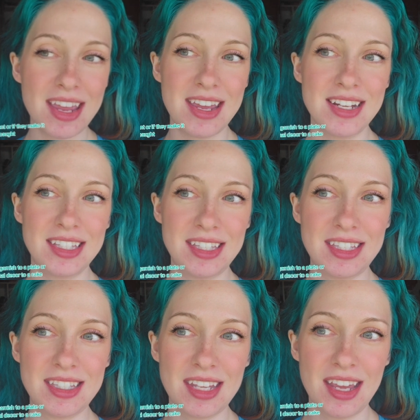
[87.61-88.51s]

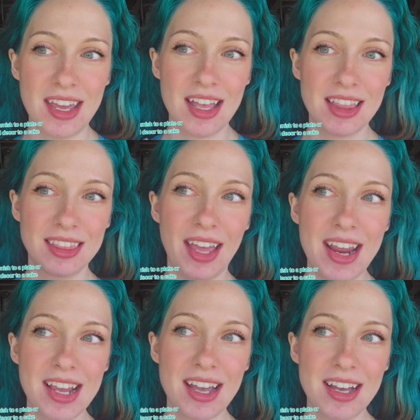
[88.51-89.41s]
It's
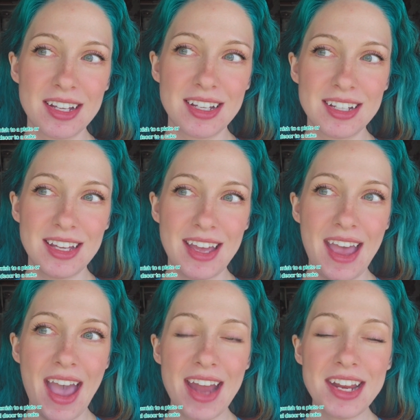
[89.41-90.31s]
like
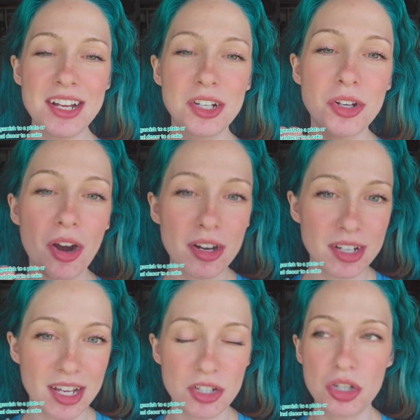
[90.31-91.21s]
adding
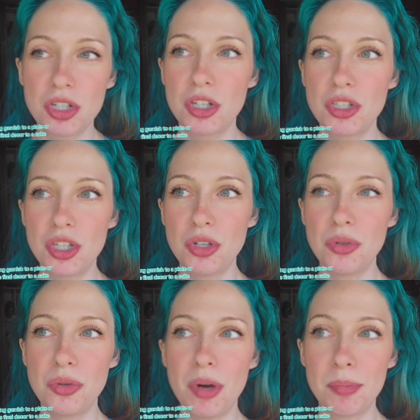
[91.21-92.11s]
garnish
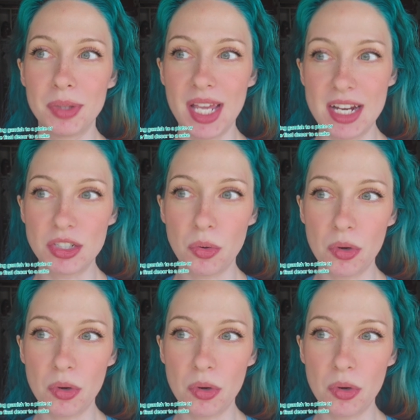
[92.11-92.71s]
to a plate,